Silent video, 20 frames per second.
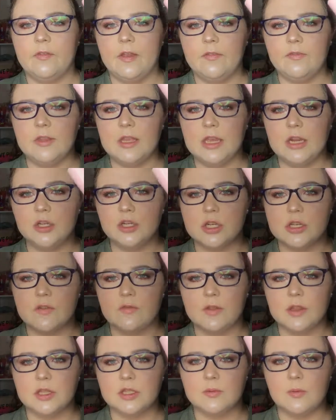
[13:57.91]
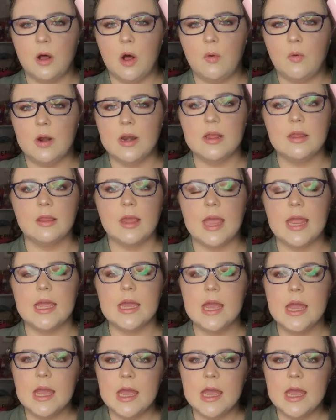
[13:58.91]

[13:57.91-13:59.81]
$15 just for the small one, and like